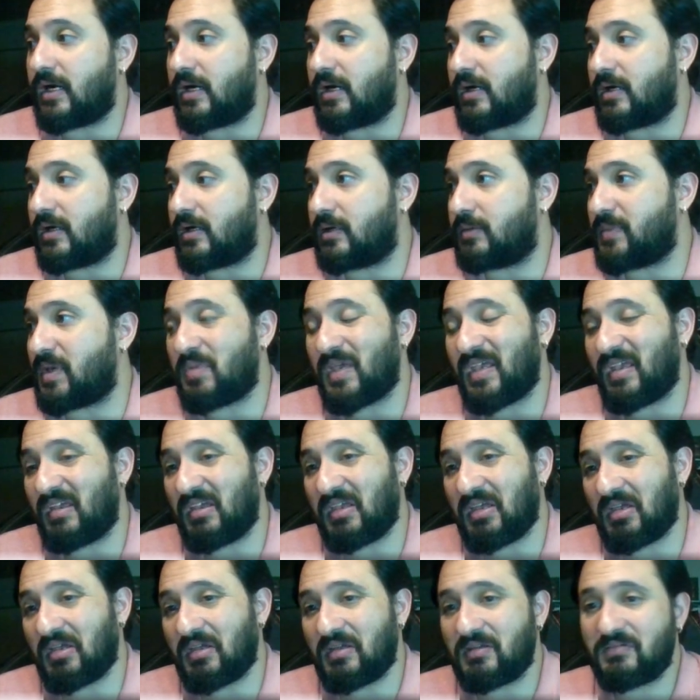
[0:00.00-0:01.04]

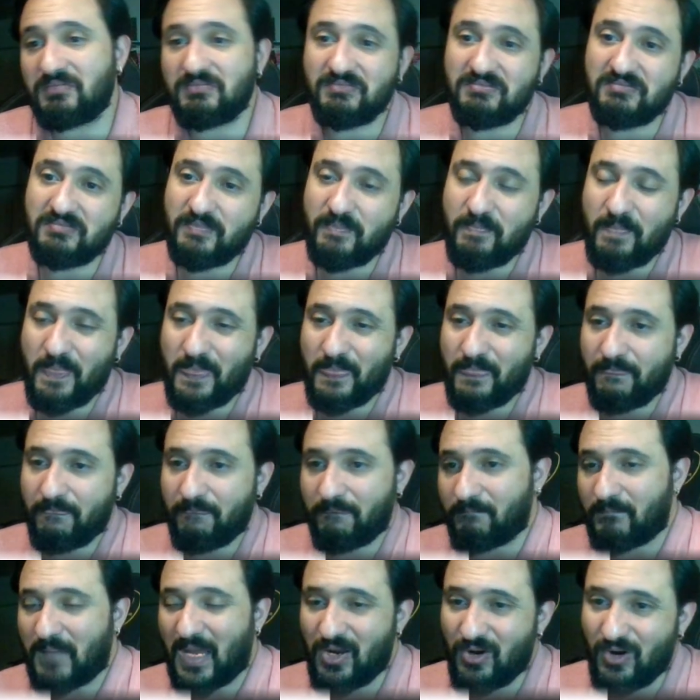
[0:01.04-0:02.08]
Maybe
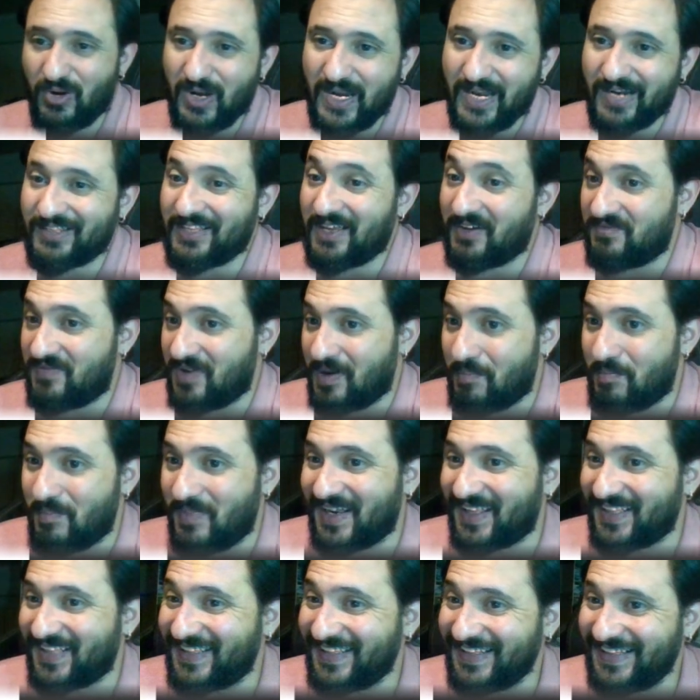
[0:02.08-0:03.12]
earlier than 1 minute.
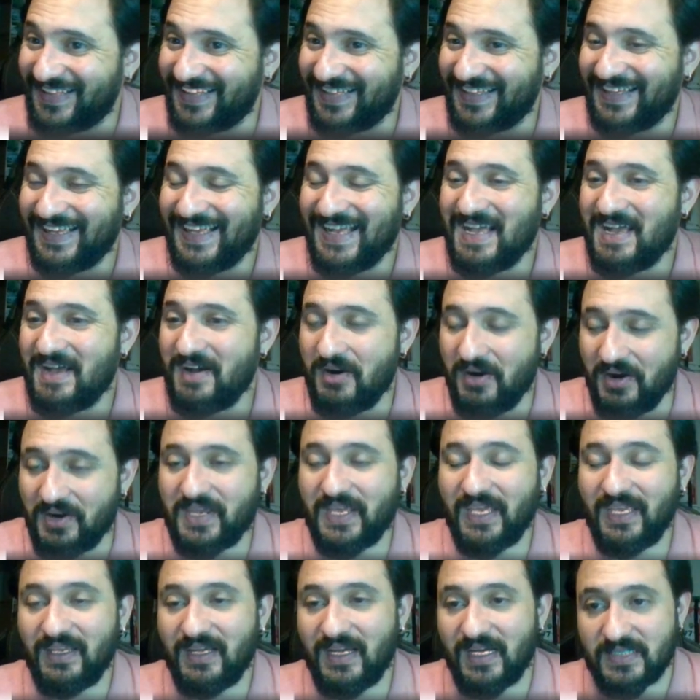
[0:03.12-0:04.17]
Okay,
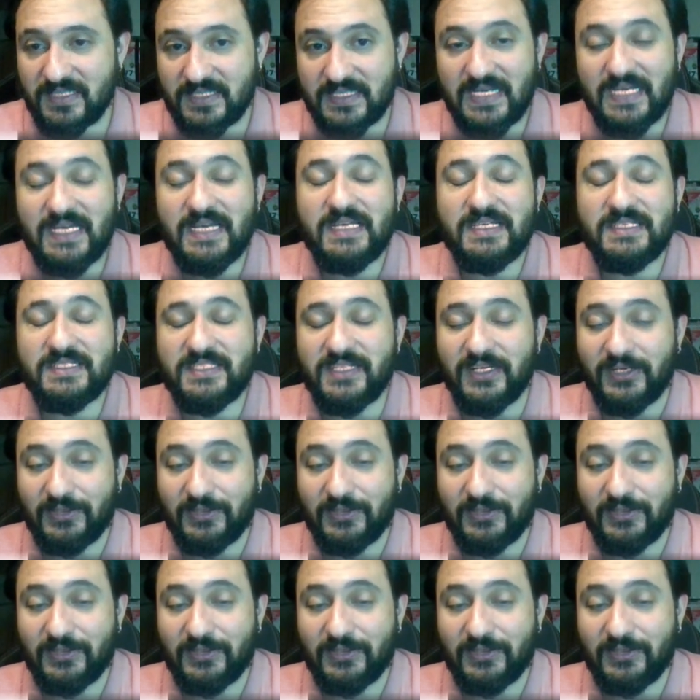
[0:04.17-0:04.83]
guys. So